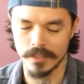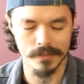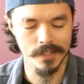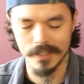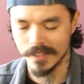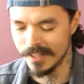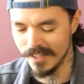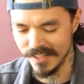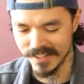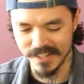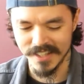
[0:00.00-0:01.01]
like,
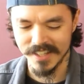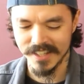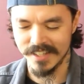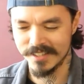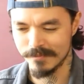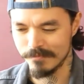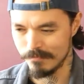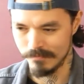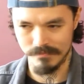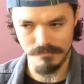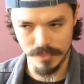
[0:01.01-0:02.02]
it's
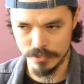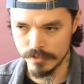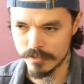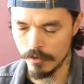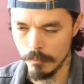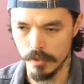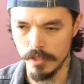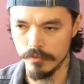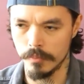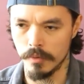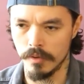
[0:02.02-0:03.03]
just
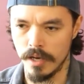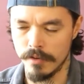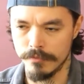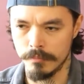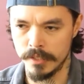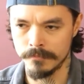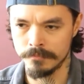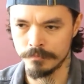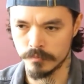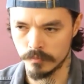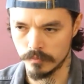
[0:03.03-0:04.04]
unbelievable. I've been
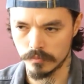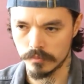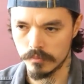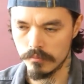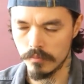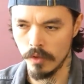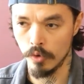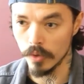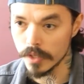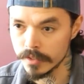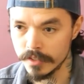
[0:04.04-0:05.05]

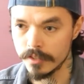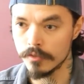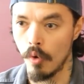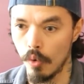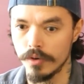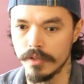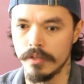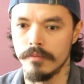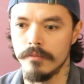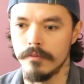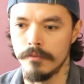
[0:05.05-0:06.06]
collecting and
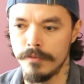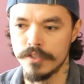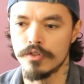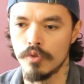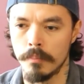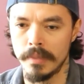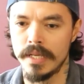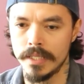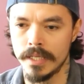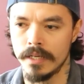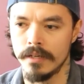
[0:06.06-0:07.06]
hoarding physical
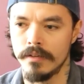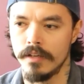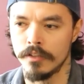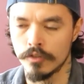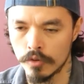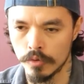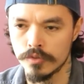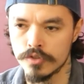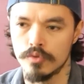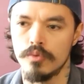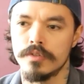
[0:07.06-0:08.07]
media and
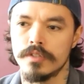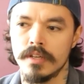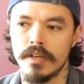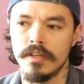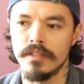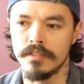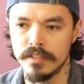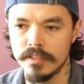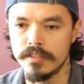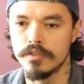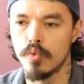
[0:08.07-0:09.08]
consoles
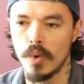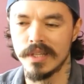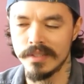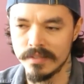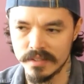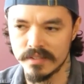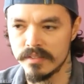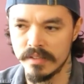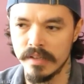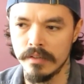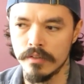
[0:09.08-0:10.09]
since
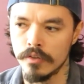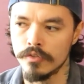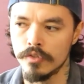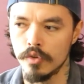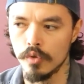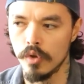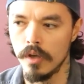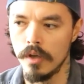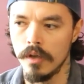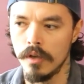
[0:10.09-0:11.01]
2016 until